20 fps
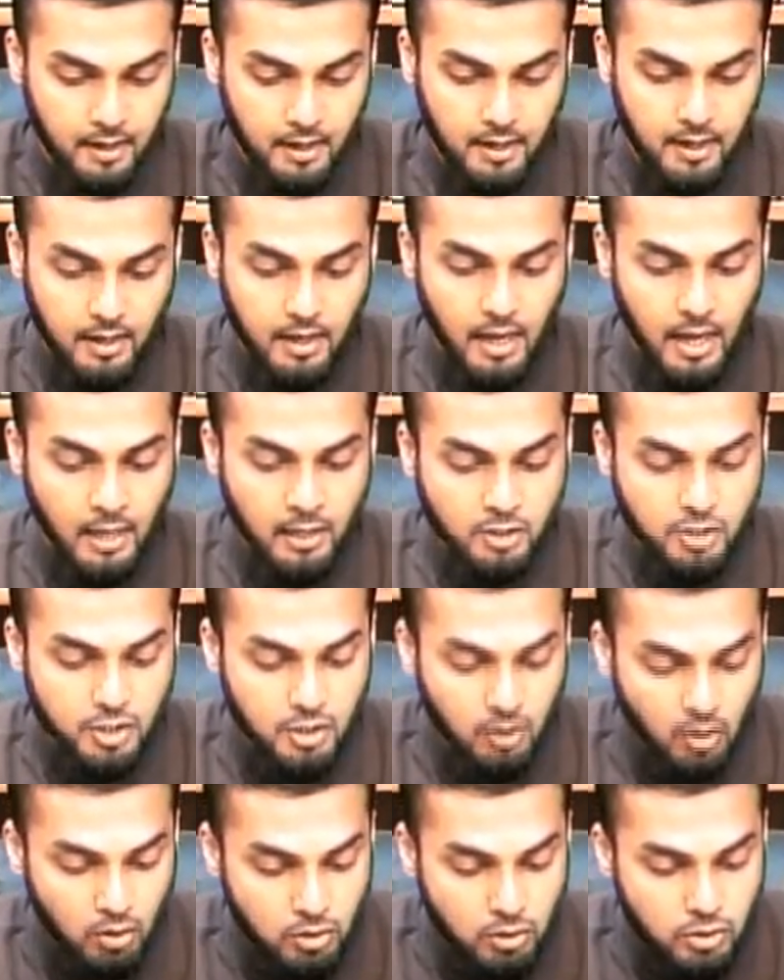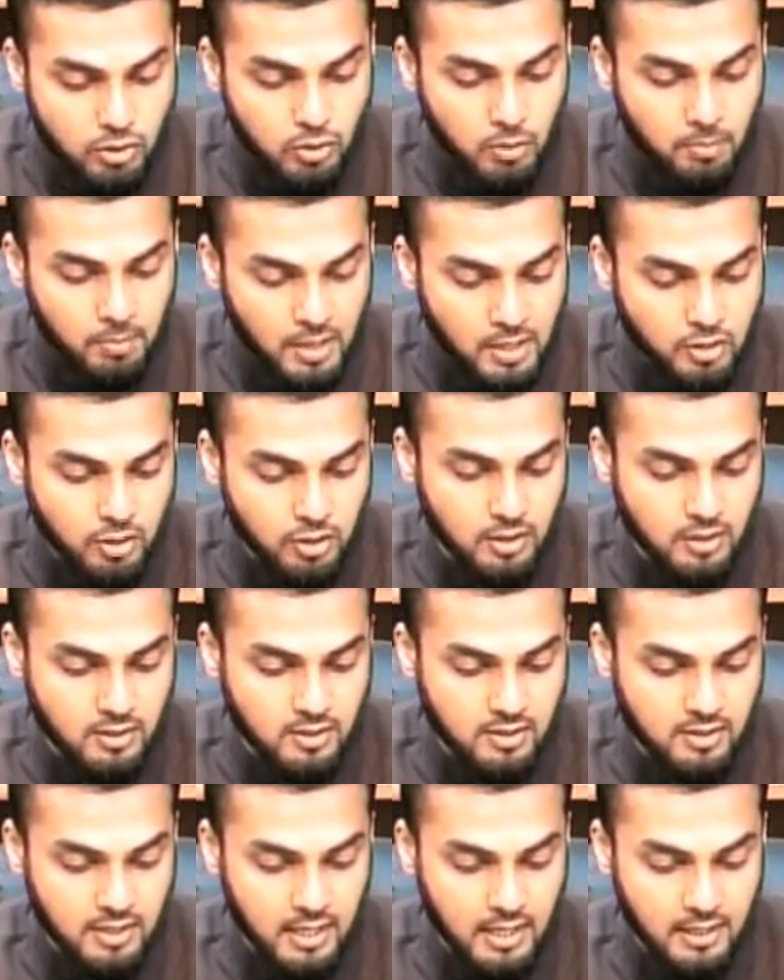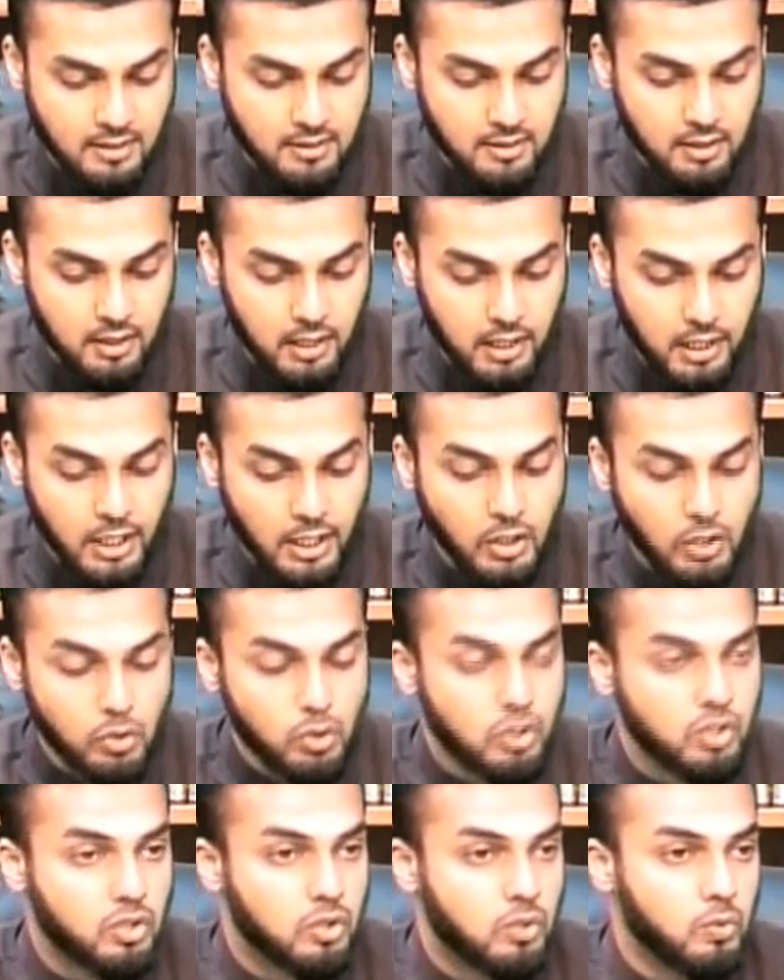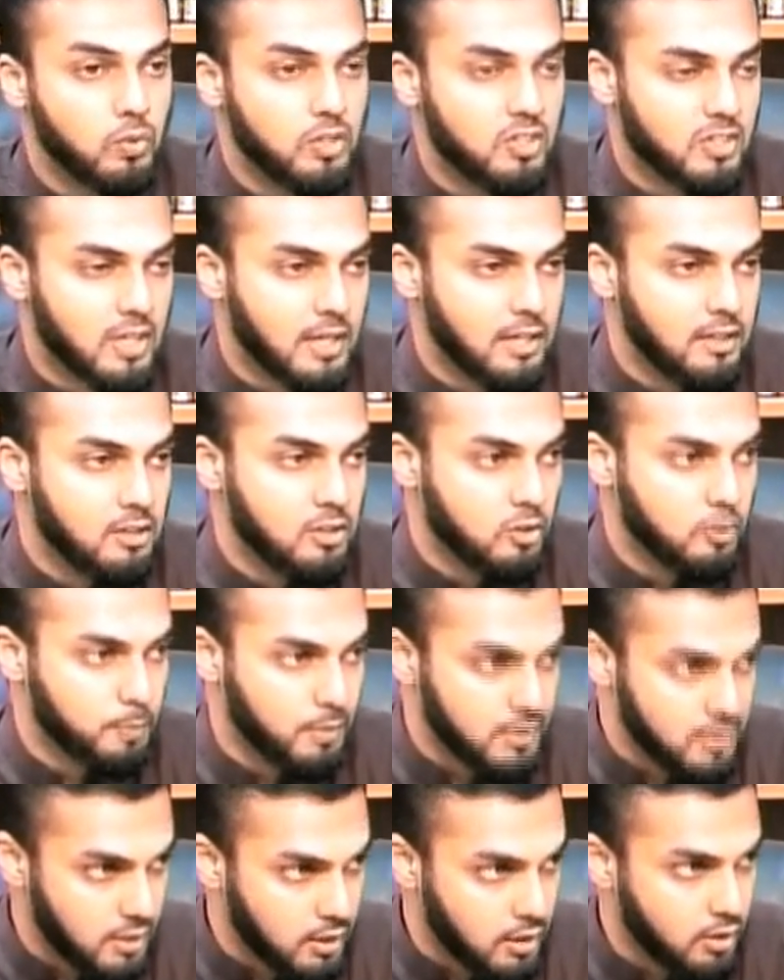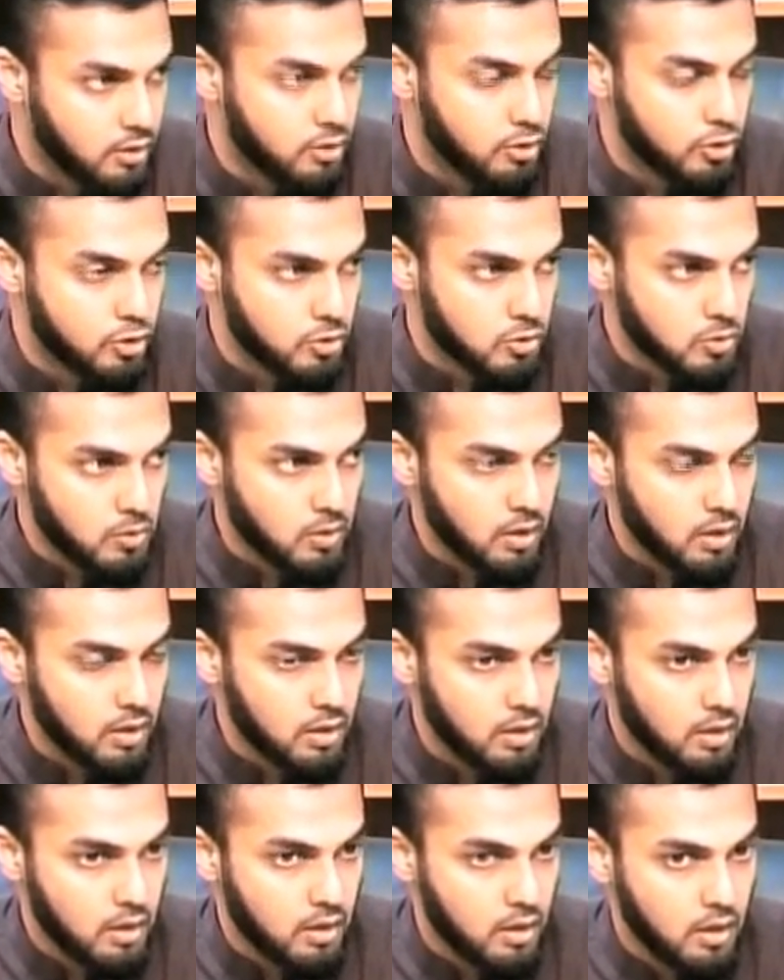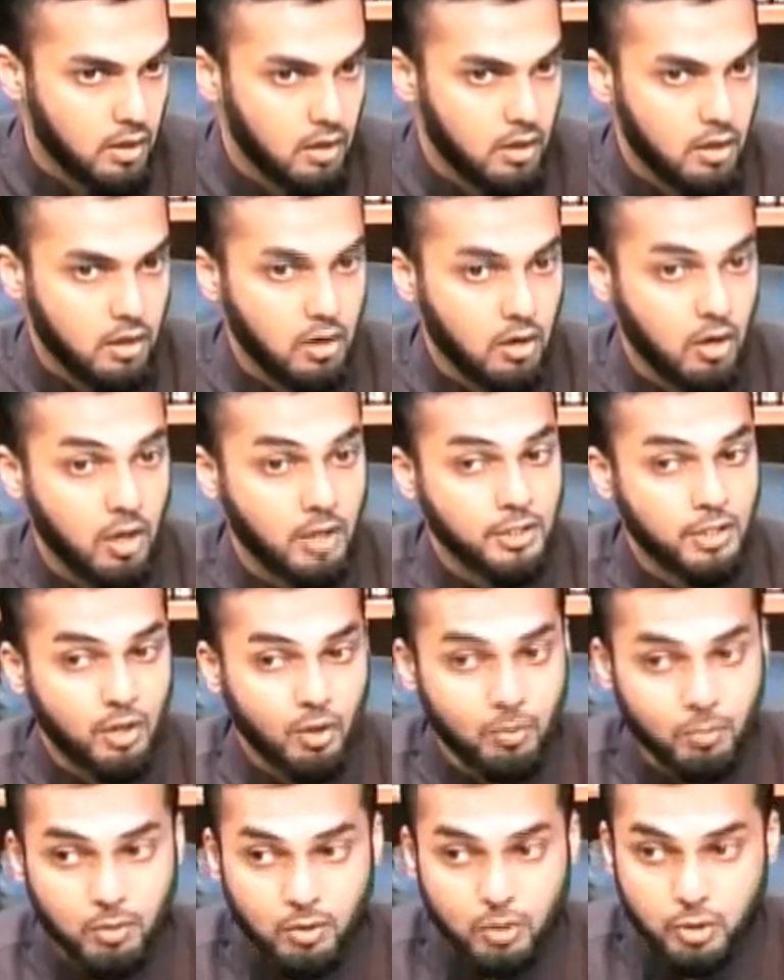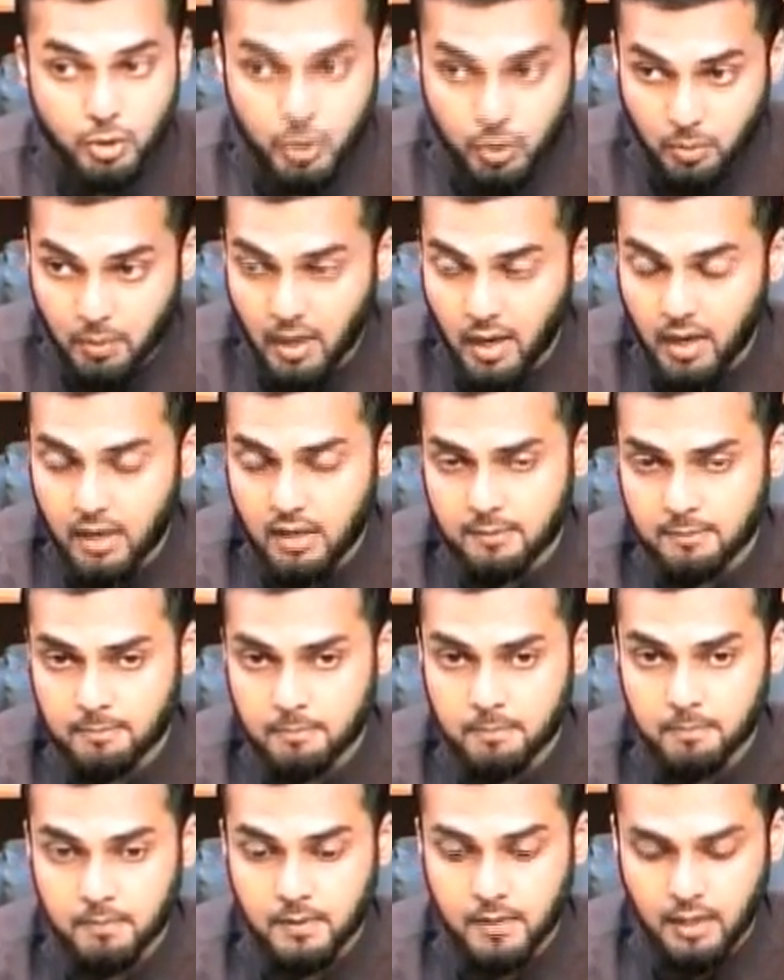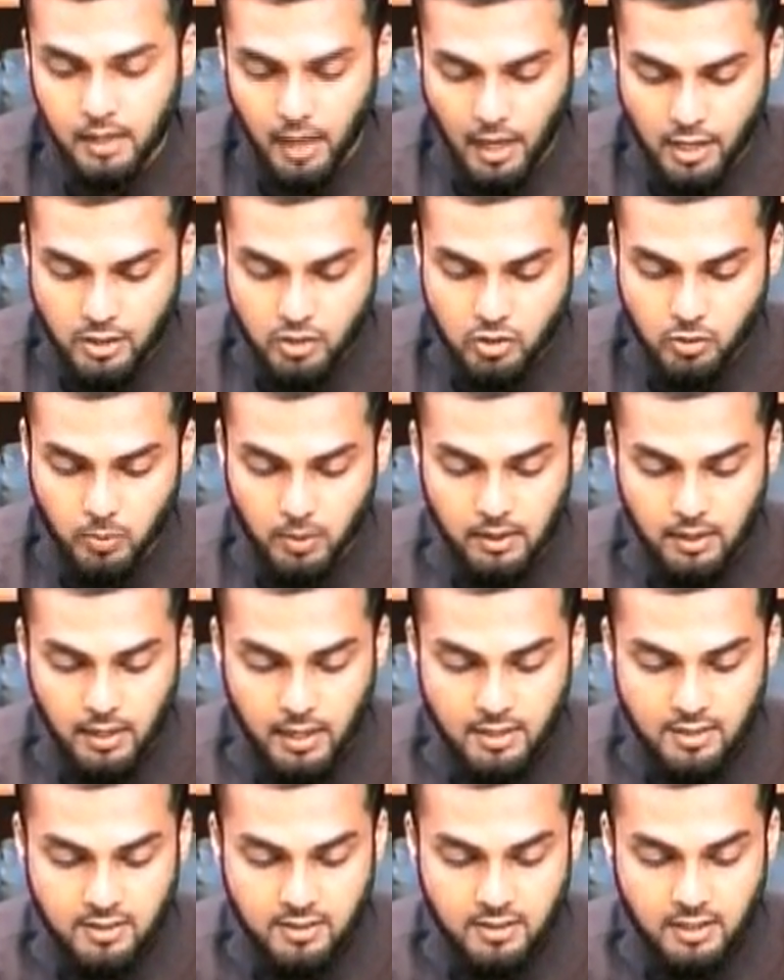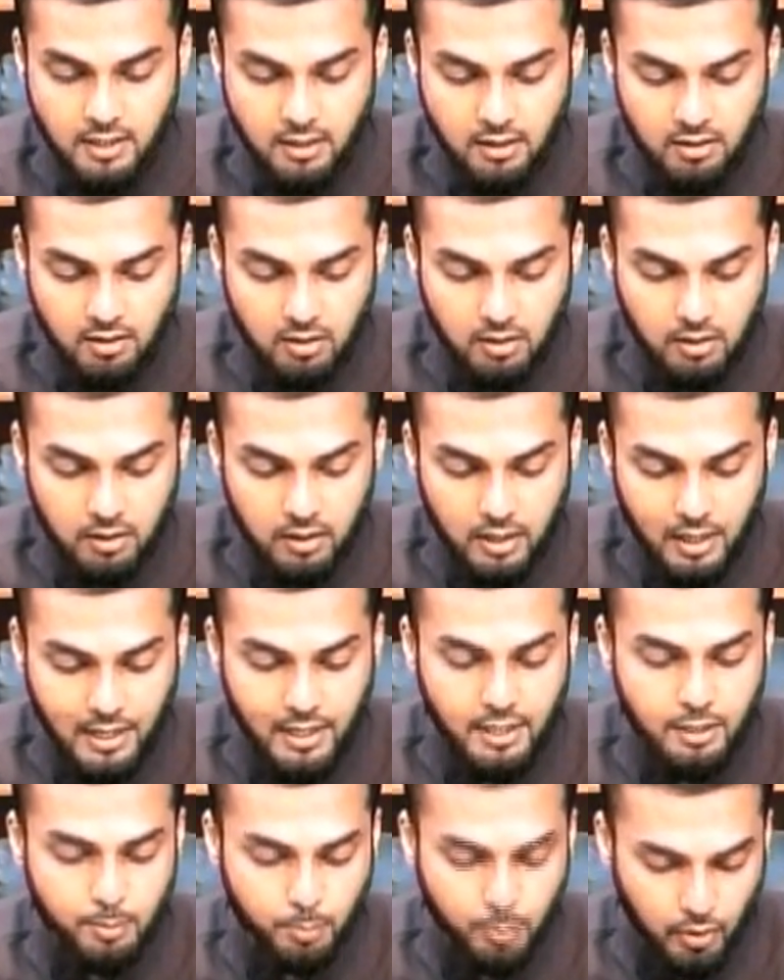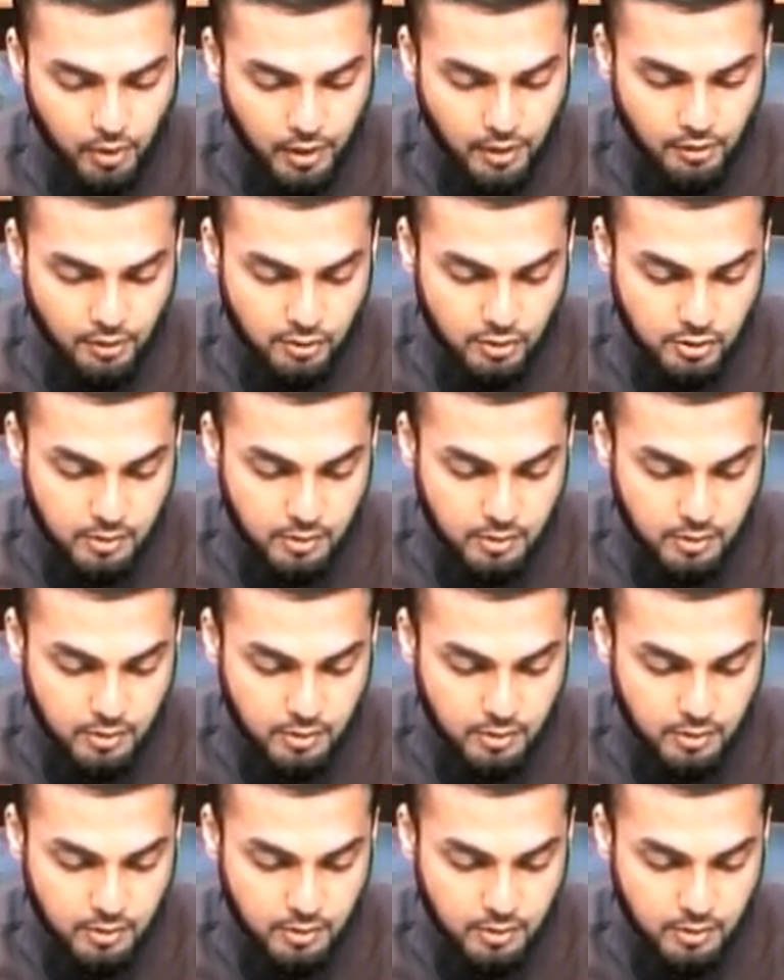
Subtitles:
And she also mentions that he used to recite this particular surah on Yawm al-Jum'ah, as well as the Eid prayers.